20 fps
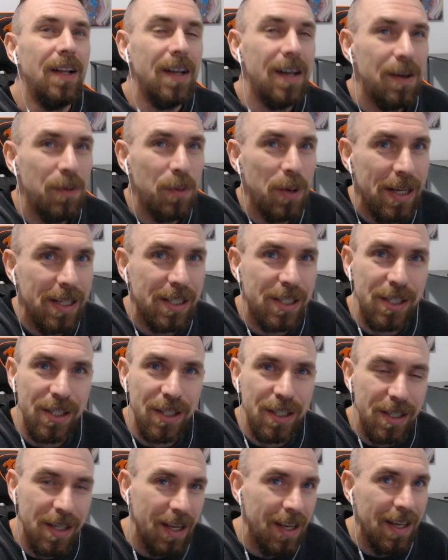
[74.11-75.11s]

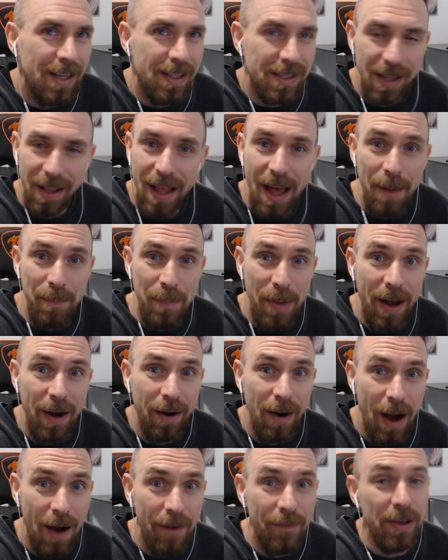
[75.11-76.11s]
which is a lot
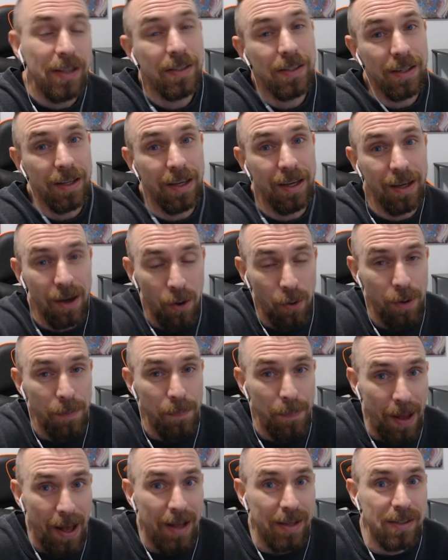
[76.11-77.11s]
better, obviously, going
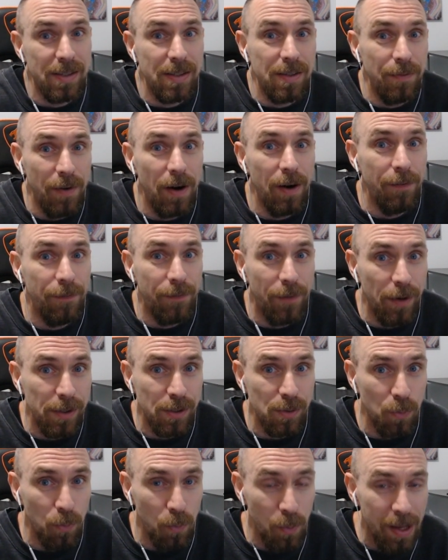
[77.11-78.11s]
past the very
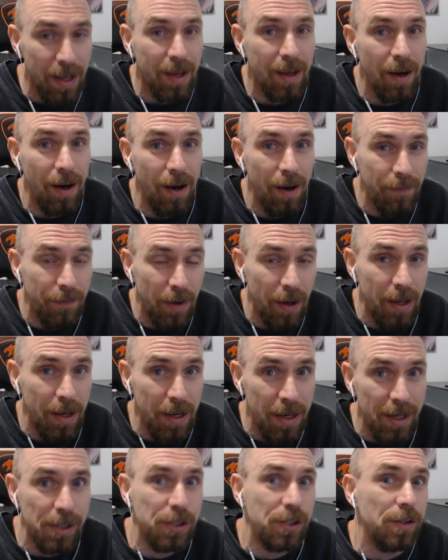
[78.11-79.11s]
first week of
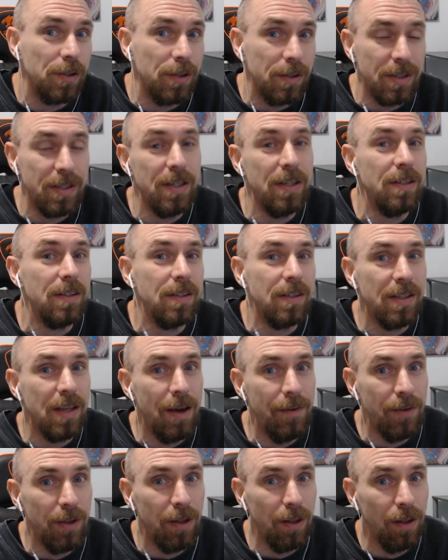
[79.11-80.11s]
initial Season
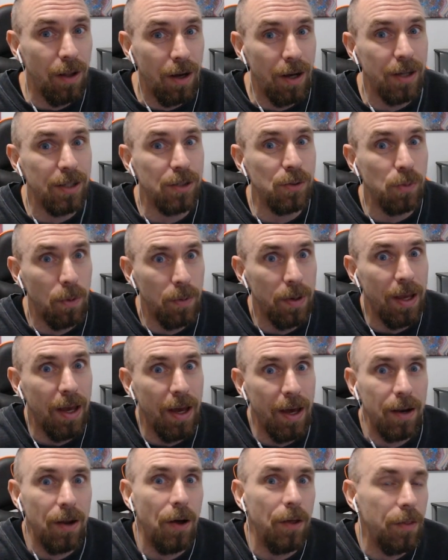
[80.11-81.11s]
7 launch when we
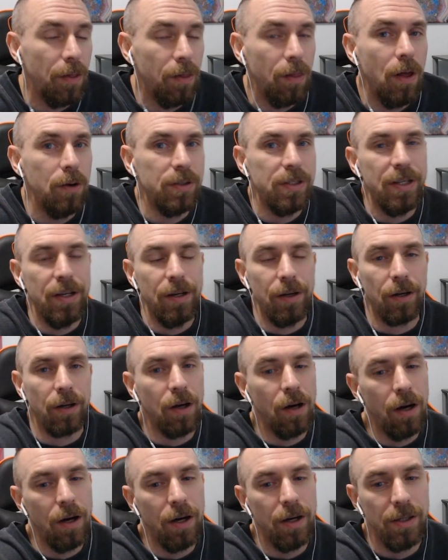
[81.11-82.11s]
had all the low-tier
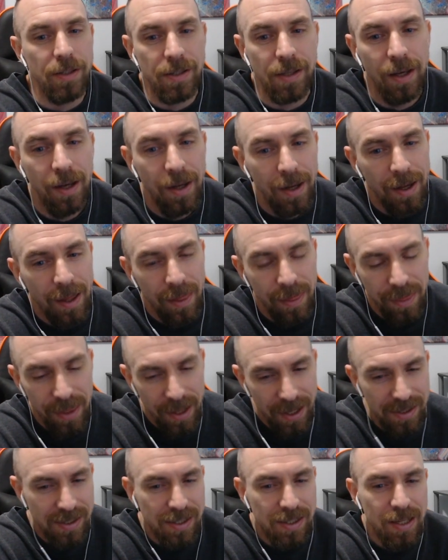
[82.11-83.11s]
cards.
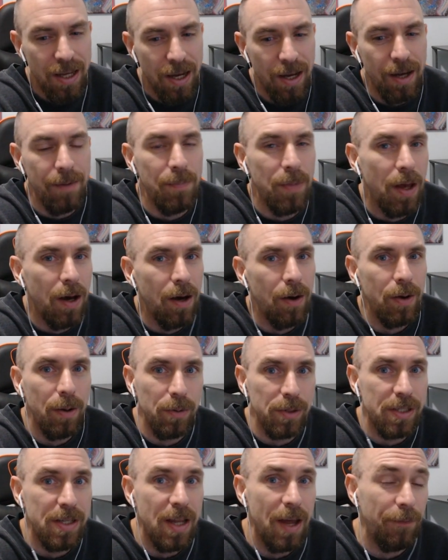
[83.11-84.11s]
This time, though, it
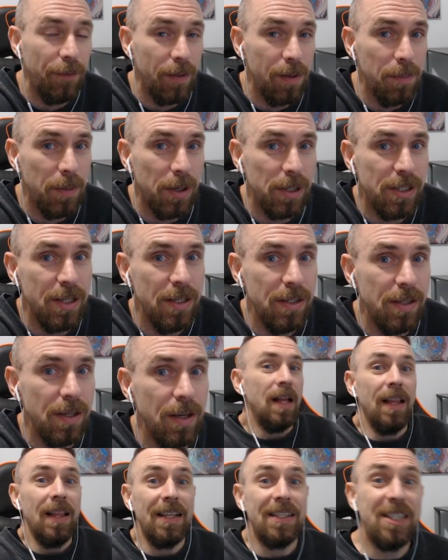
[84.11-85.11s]
was definitely much
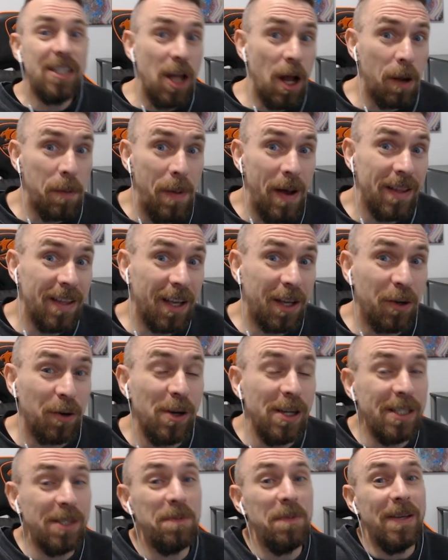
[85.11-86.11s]
easier. Let's talk about the
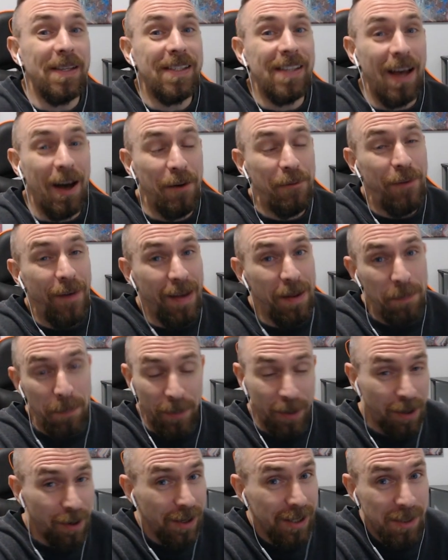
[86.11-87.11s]
Christmas
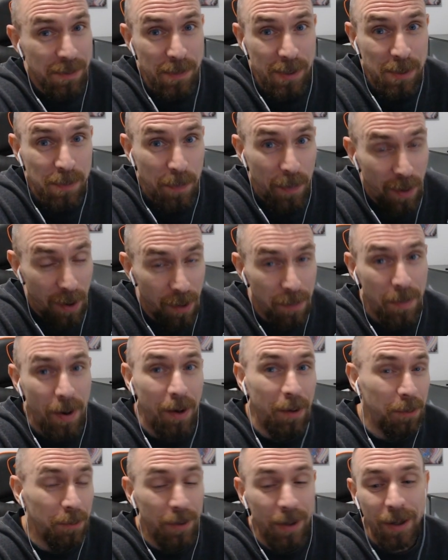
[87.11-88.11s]
event, Christmas
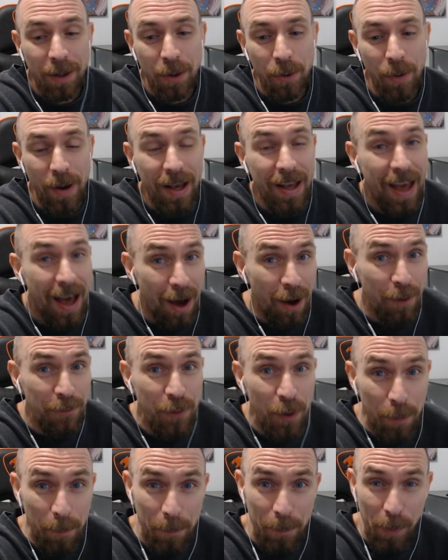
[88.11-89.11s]
promo real quick. How have
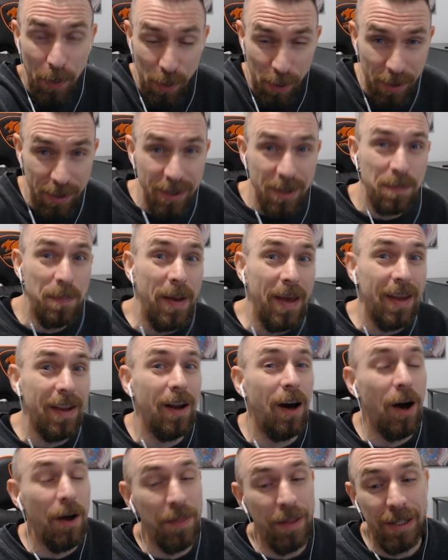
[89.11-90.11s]
your pulls been
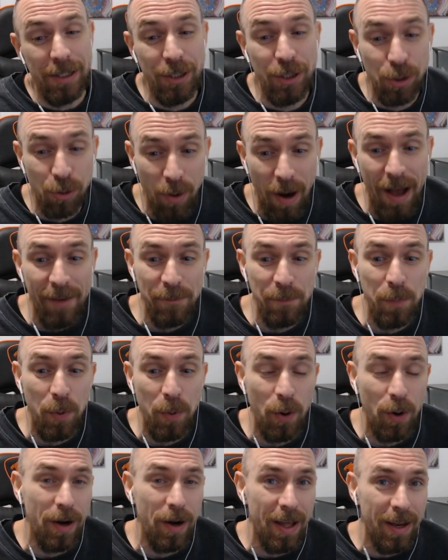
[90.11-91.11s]
on the draft
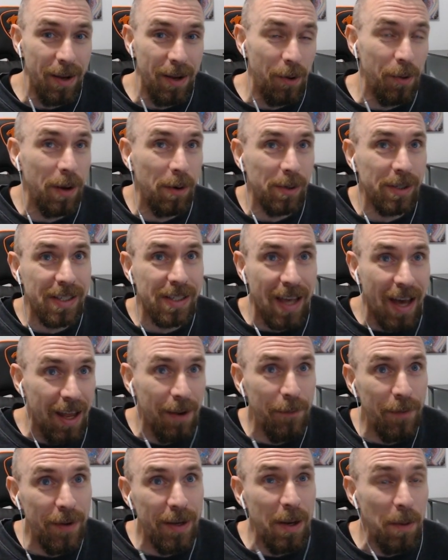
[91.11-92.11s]
board? I know there was kind
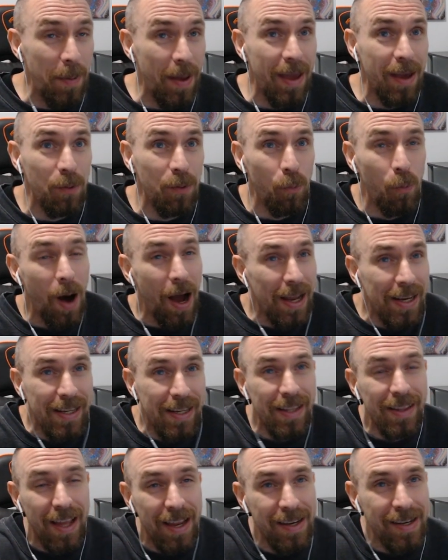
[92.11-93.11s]
of a debate. Why
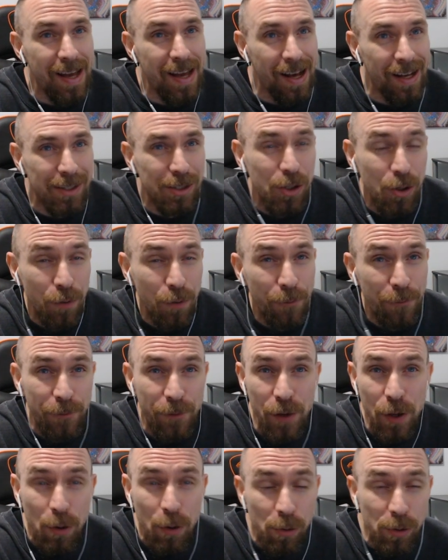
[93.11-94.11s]
did they not do
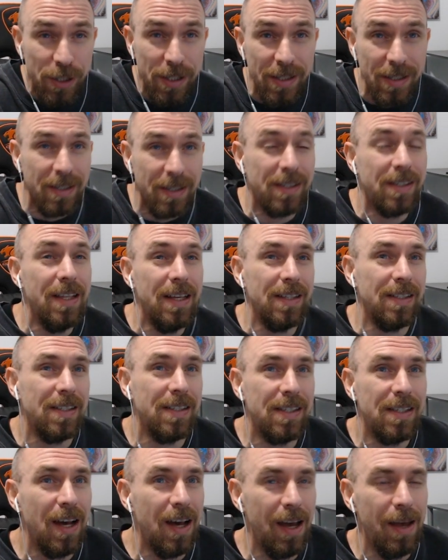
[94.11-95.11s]
fusions this
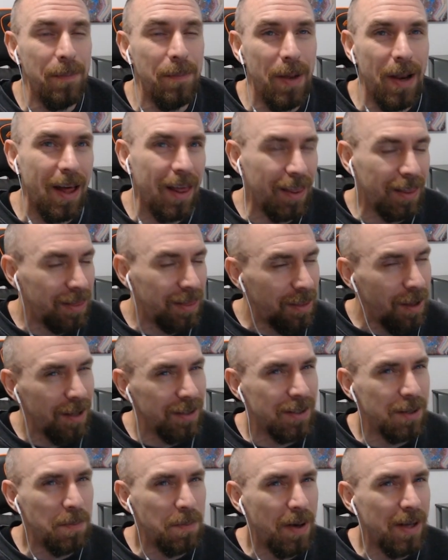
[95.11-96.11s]
time? And I
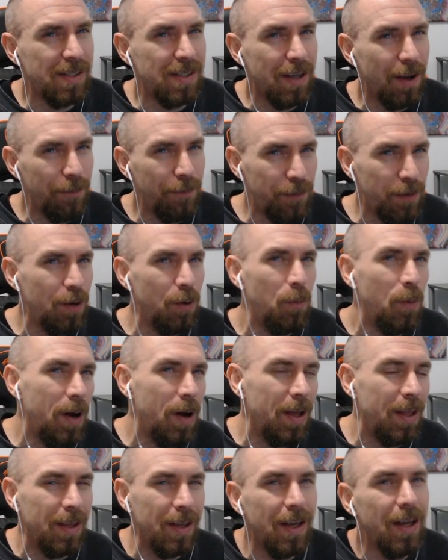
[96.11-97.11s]
thought to myself, you know what? A